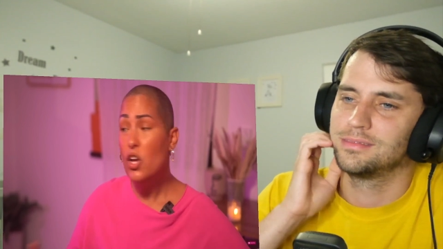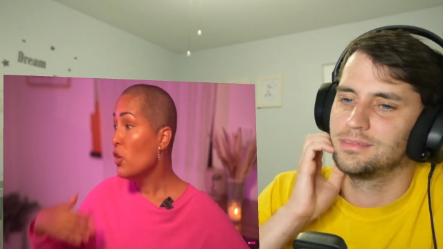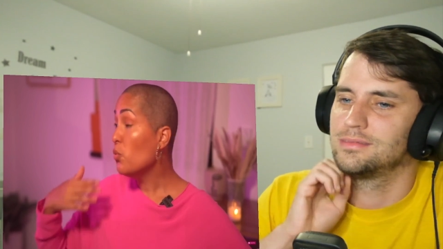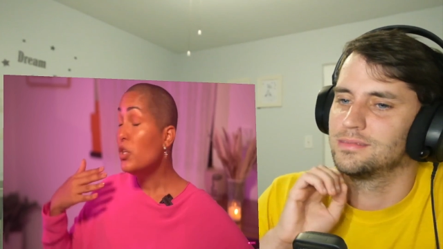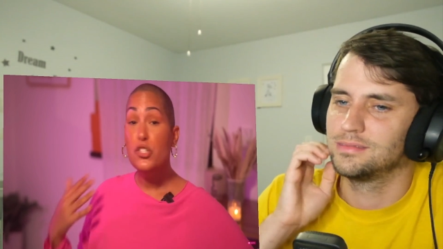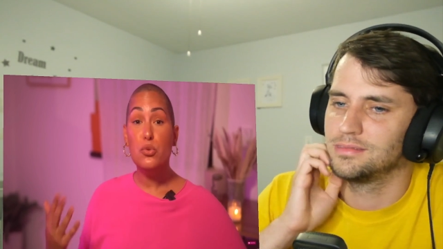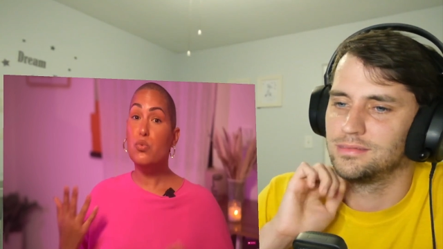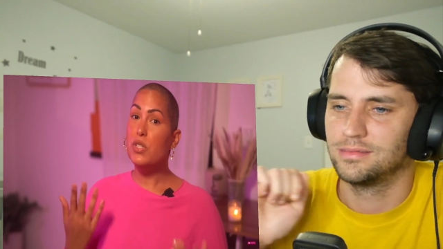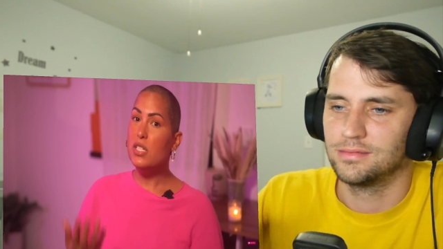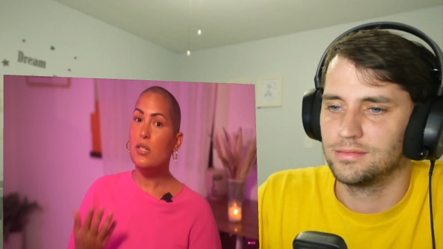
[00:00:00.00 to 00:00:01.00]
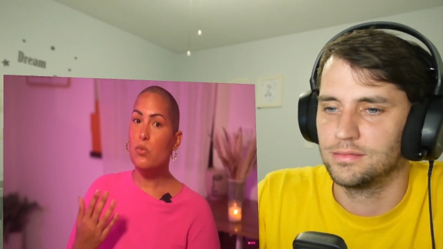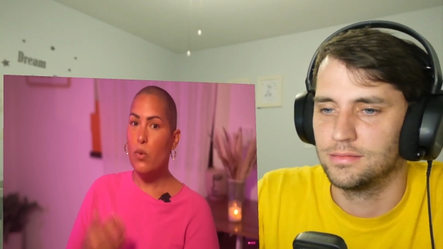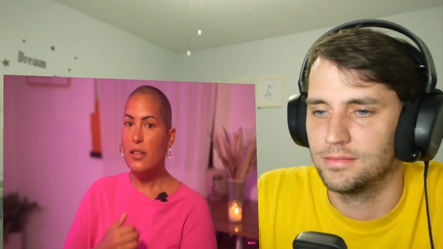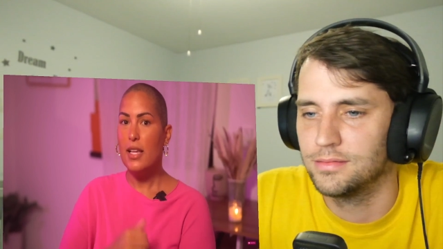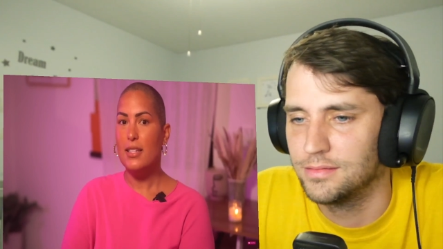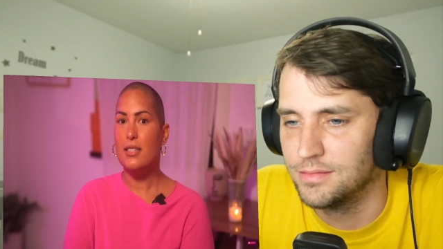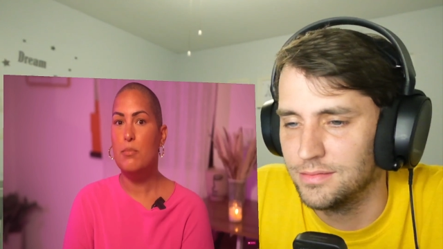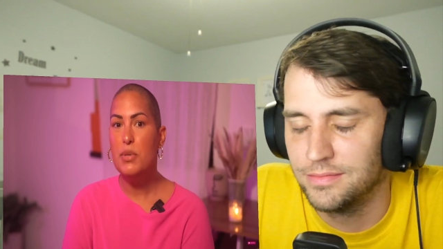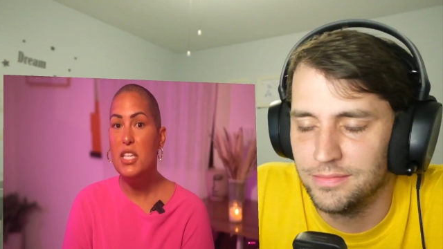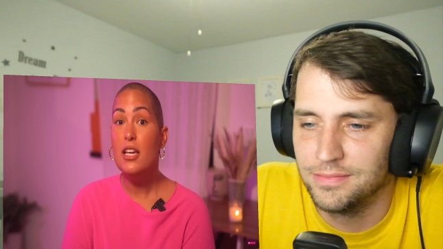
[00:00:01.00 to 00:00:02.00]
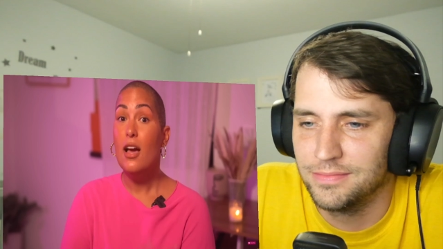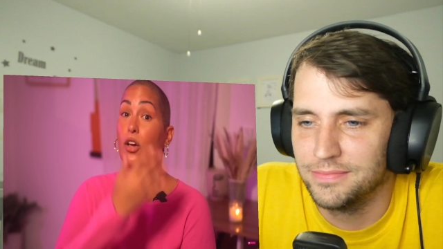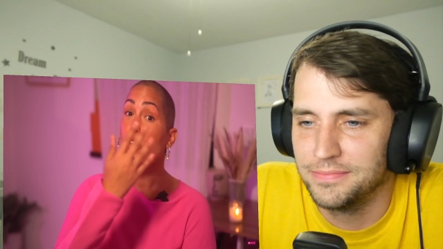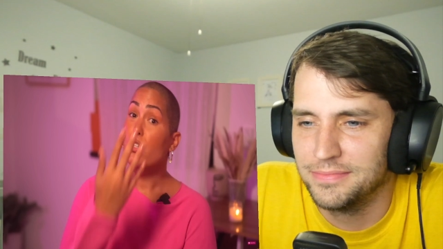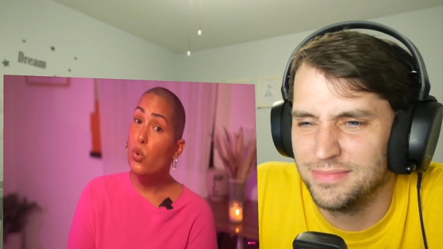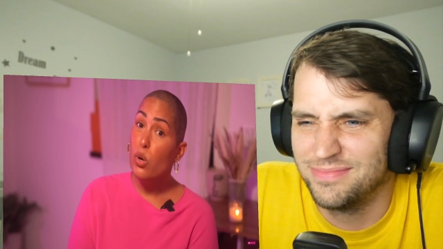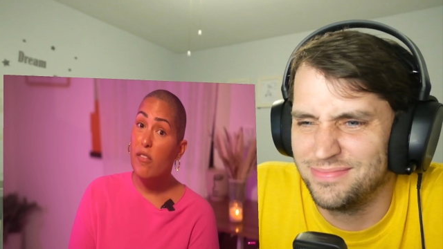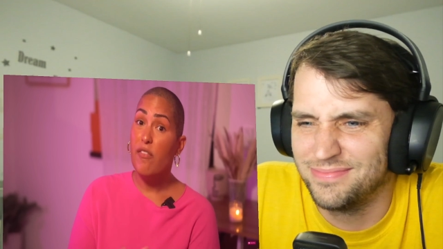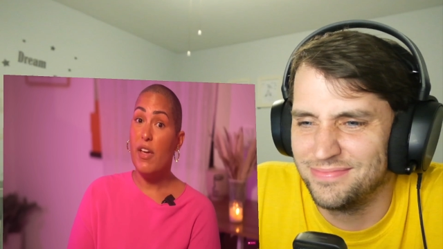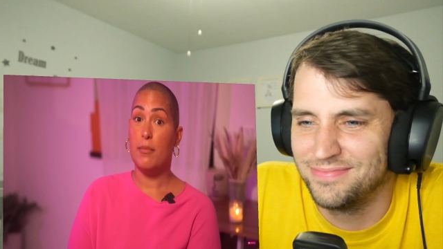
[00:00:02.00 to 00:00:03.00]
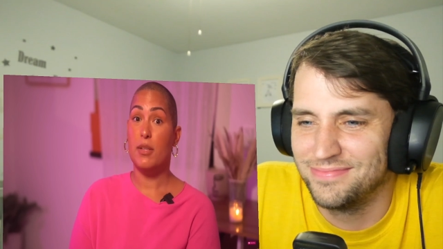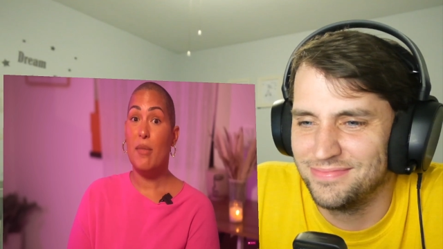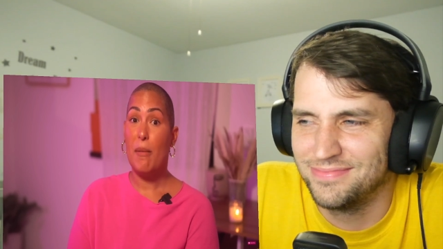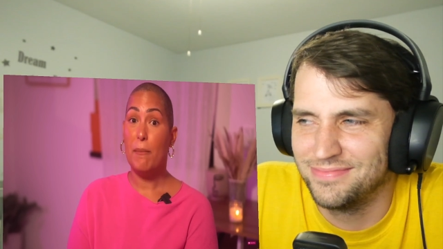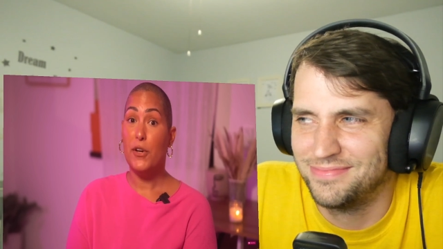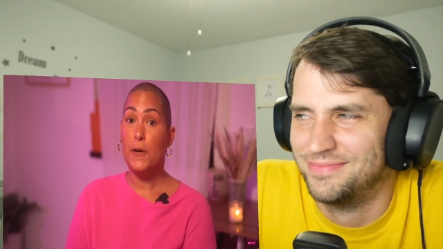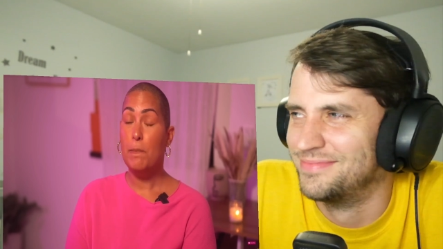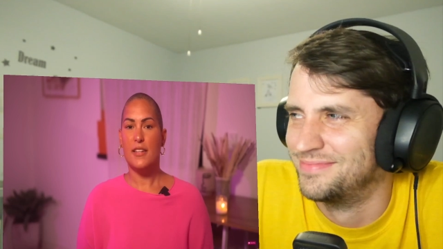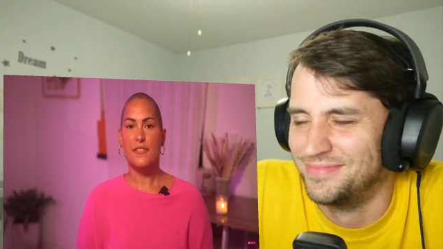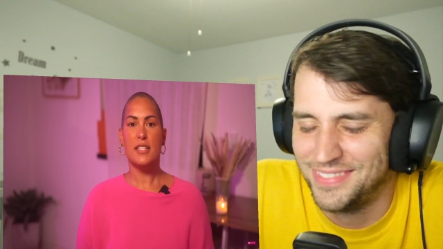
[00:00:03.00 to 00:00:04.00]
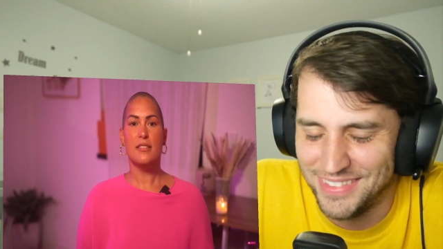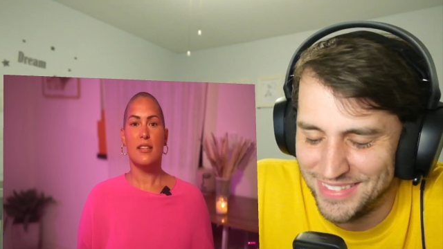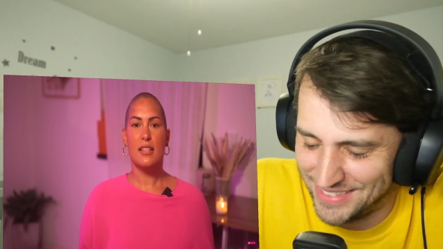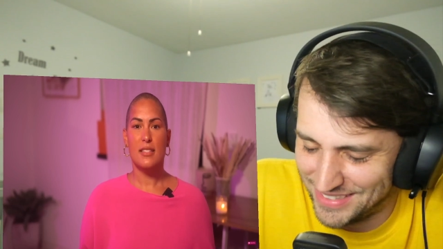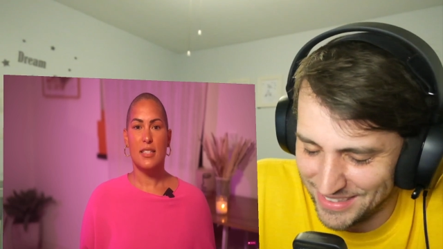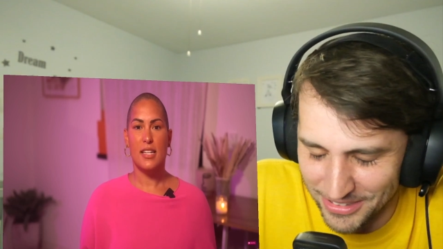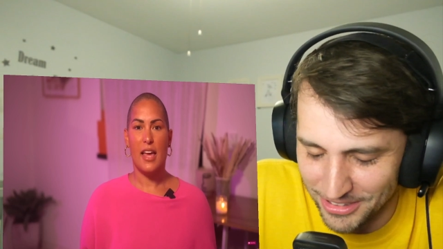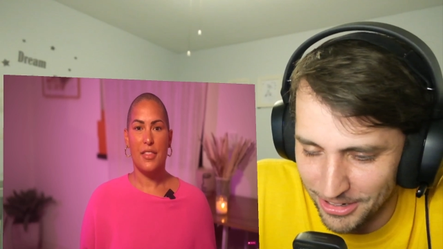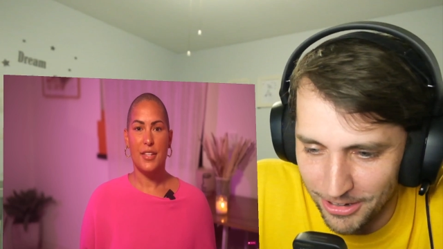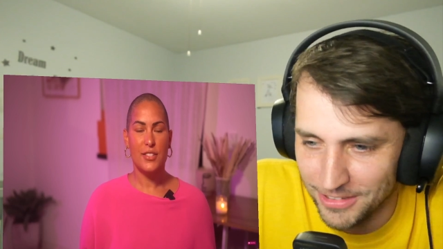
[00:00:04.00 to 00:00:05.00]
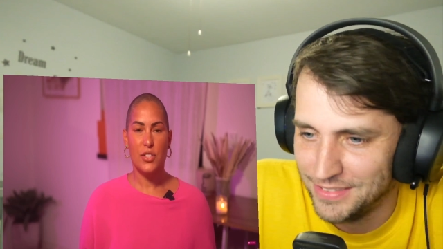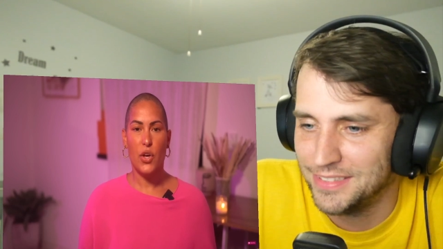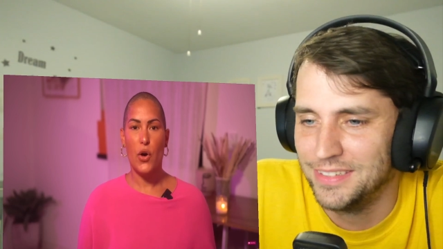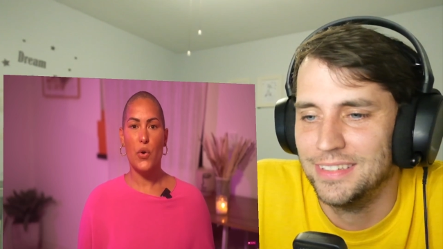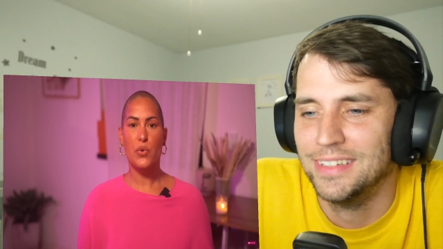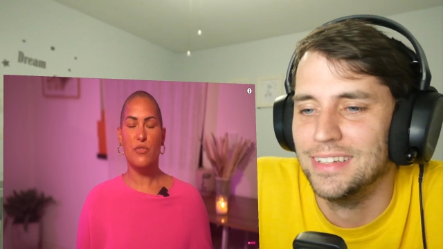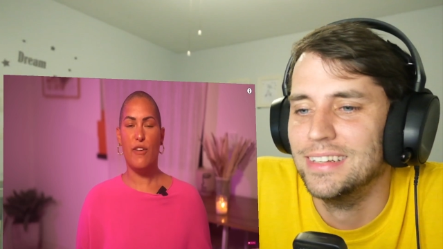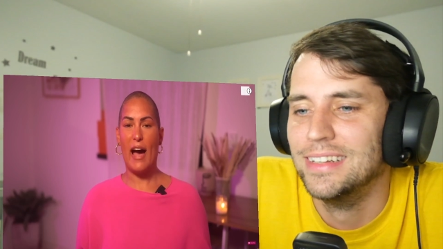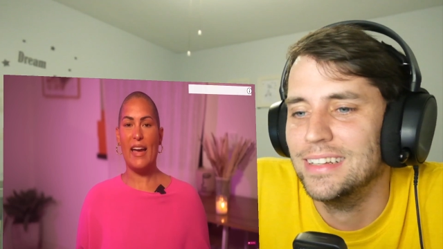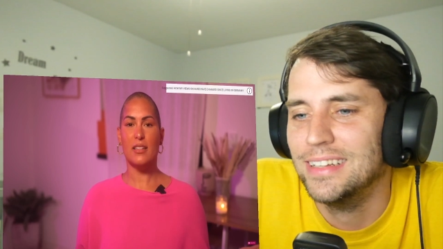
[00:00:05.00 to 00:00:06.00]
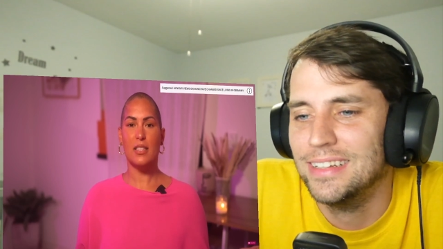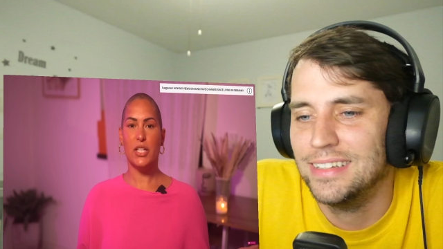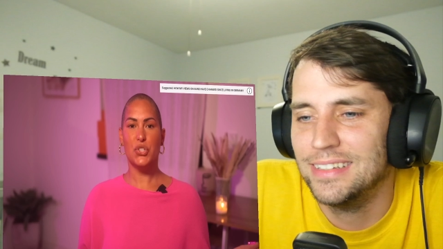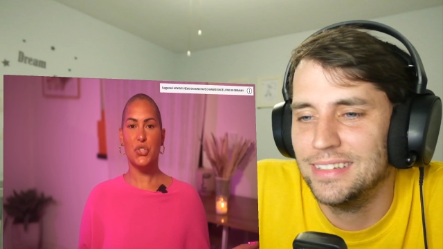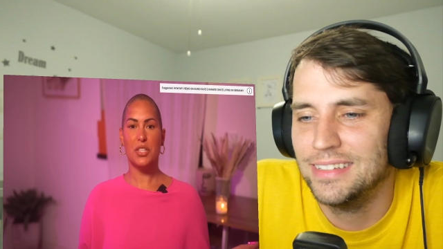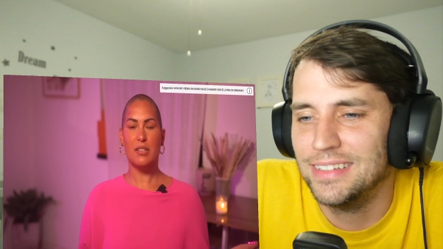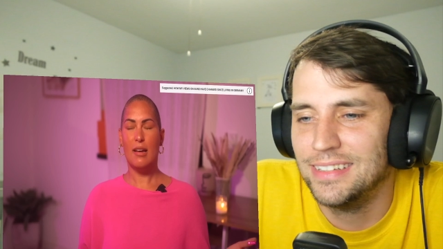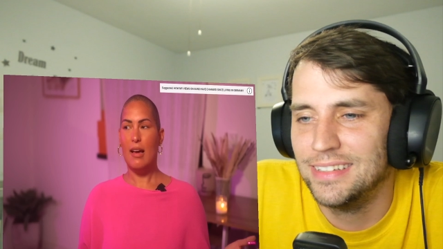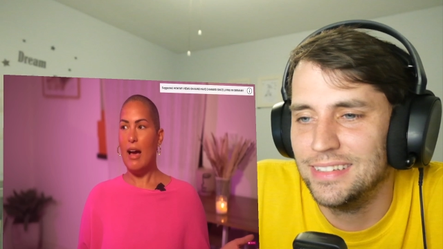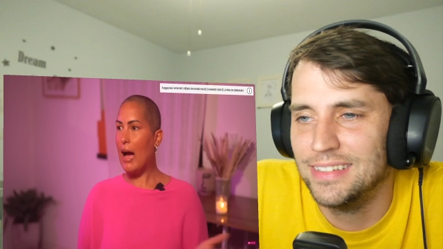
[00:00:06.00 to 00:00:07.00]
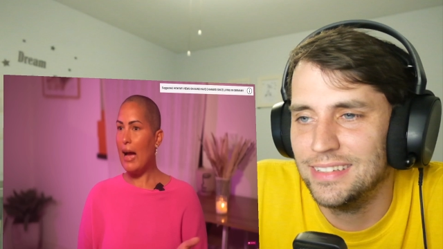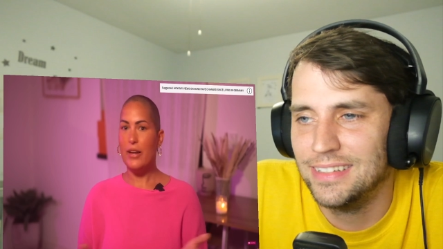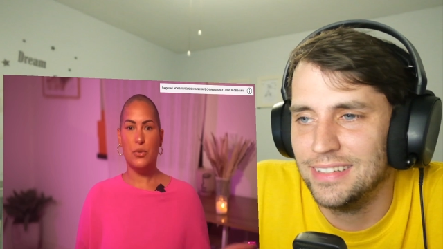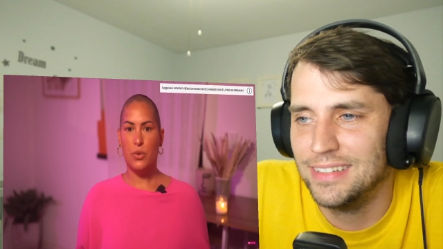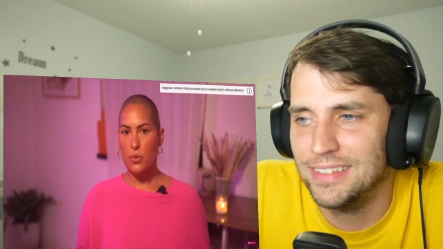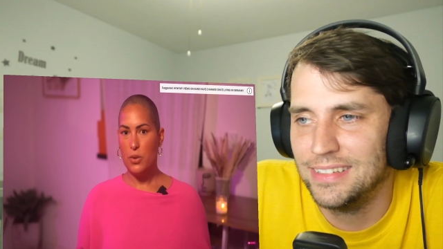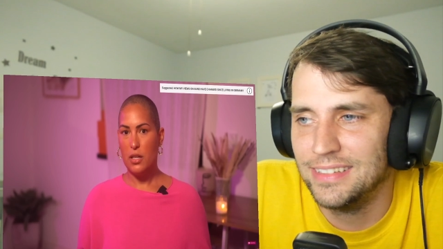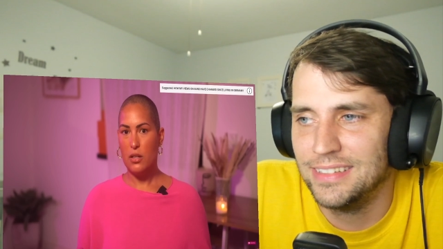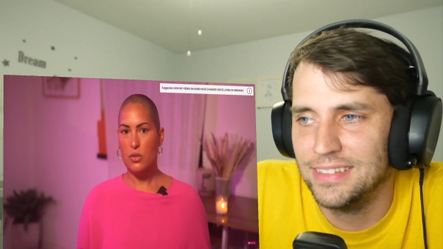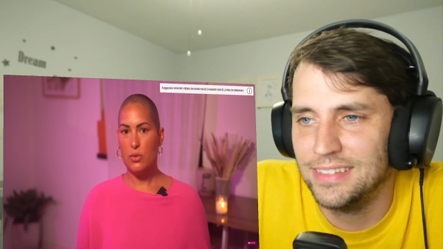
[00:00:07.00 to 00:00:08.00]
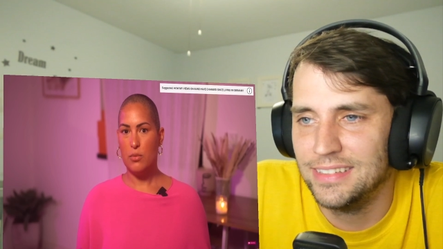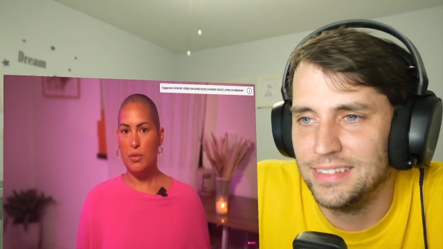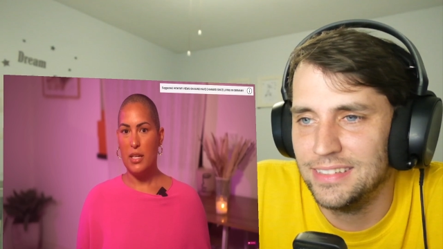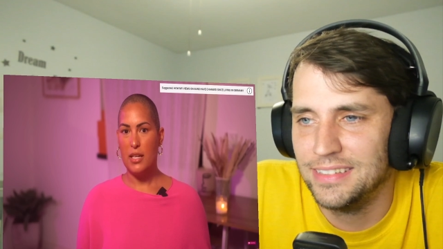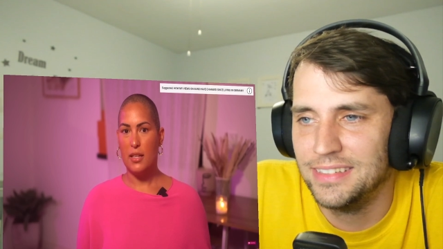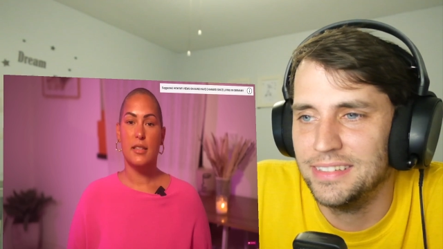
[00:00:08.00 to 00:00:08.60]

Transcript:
Speaker 1: Would you really want that to be your family member? And if this so isn't an gross. ethics code violation, I don't know what else would be.